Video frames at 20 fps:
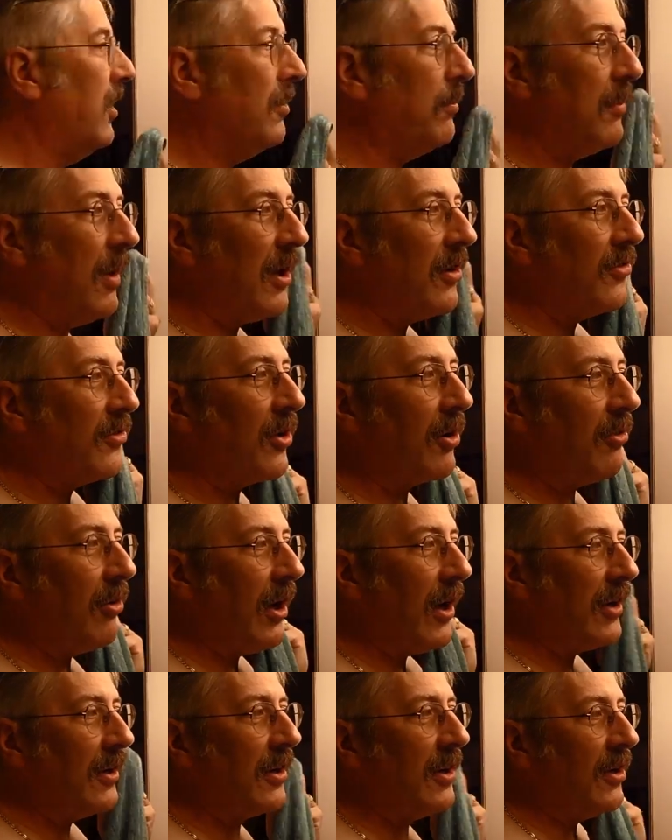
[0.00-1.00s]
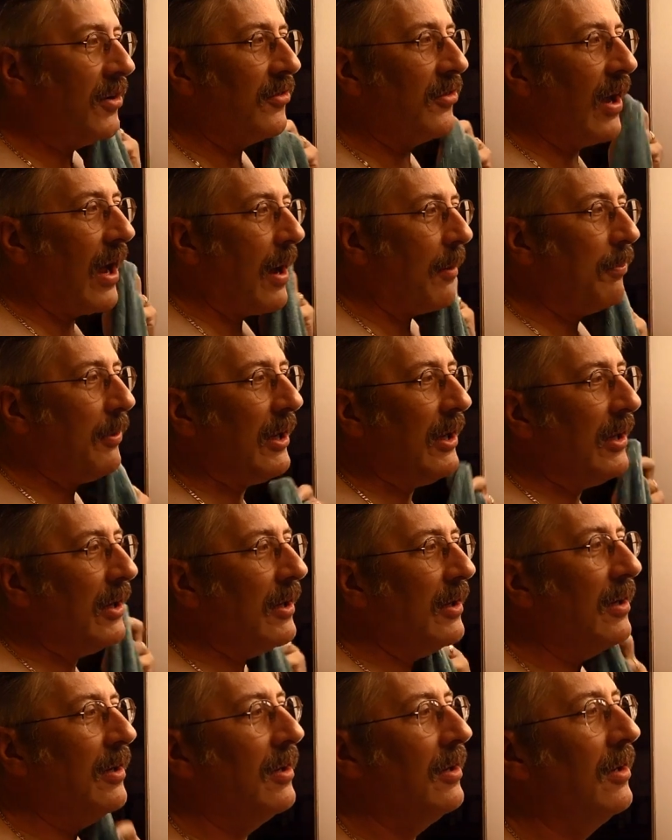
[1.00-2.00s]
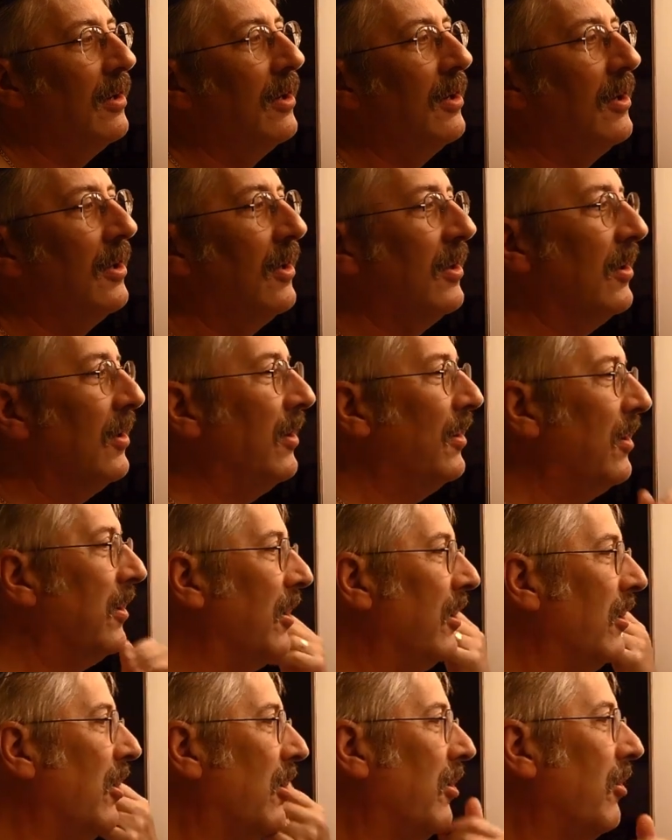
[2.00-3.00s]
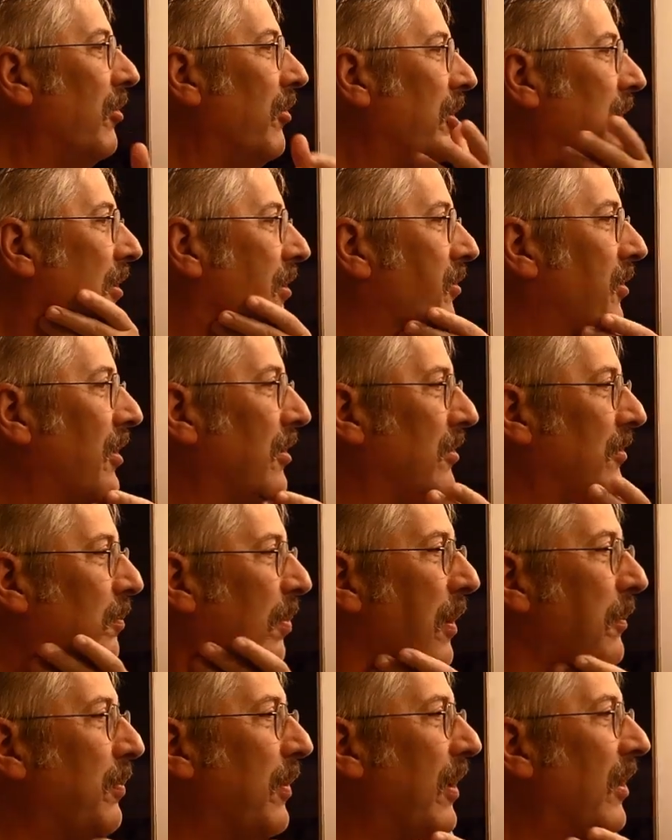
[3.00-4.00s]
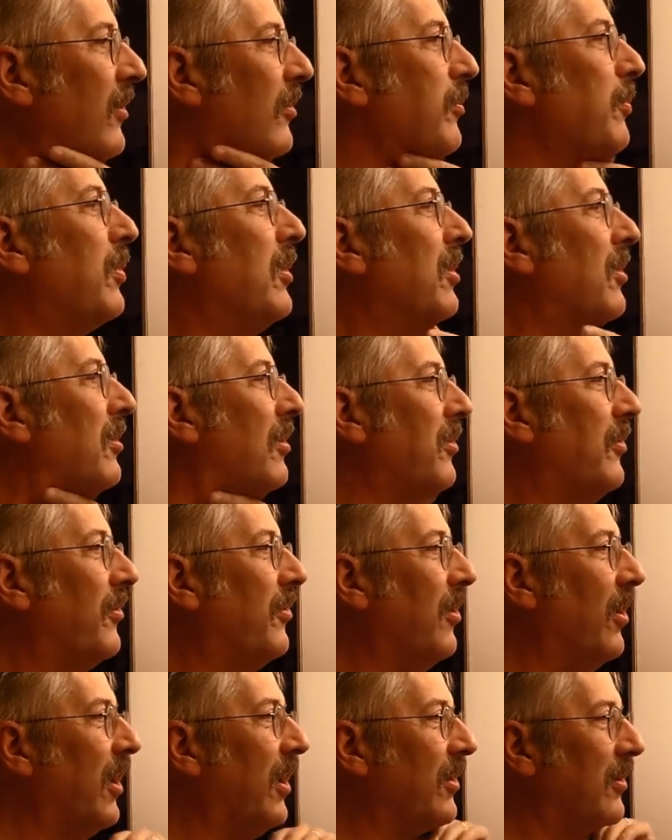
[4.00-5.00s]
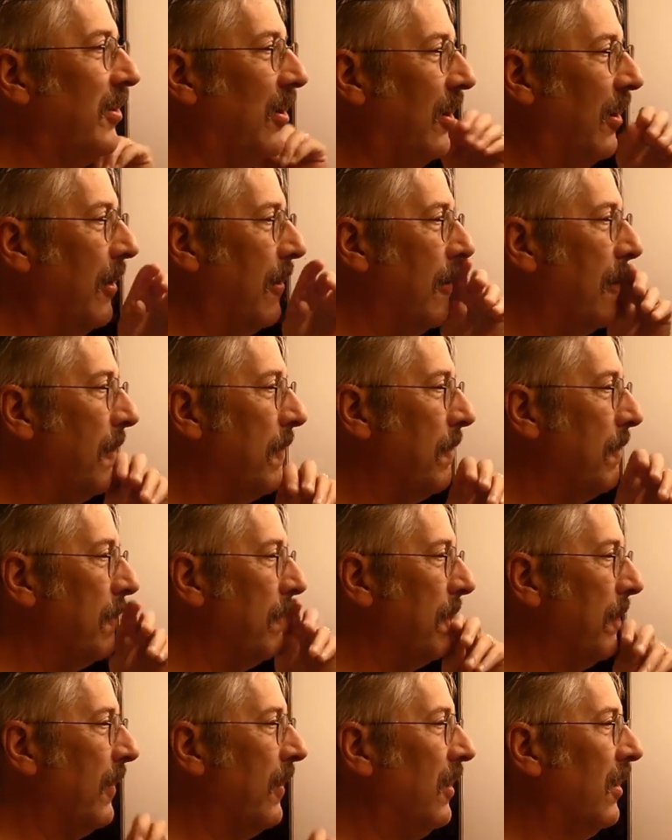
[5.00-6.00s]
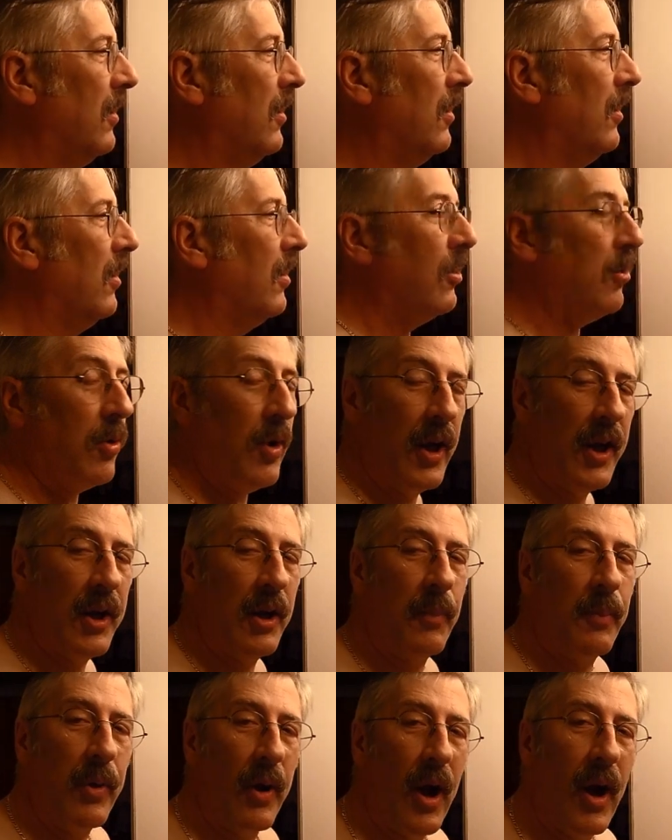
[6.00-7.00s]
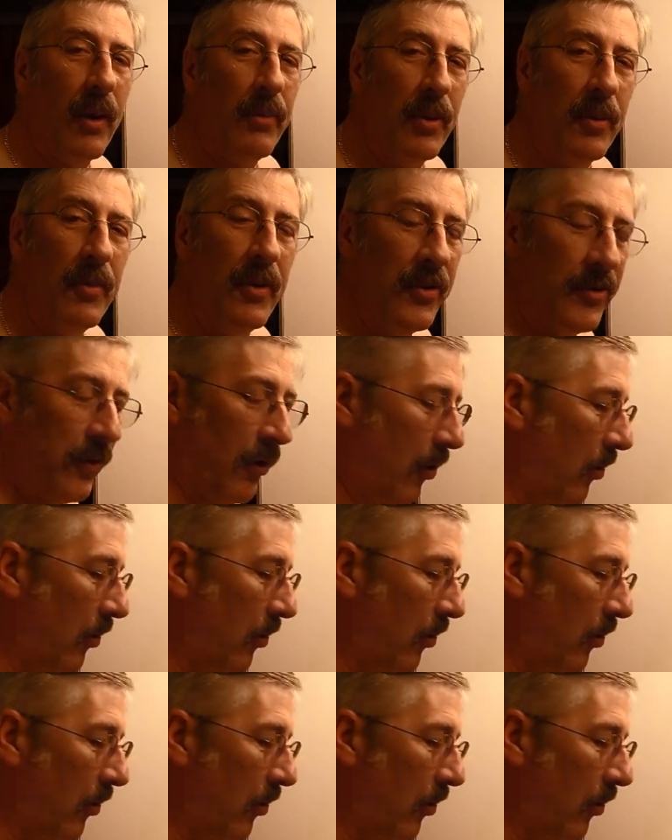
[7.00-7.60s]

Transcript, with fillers: It makes the grandkids happy, you know, that, that Pepe's beard is not creating a problem.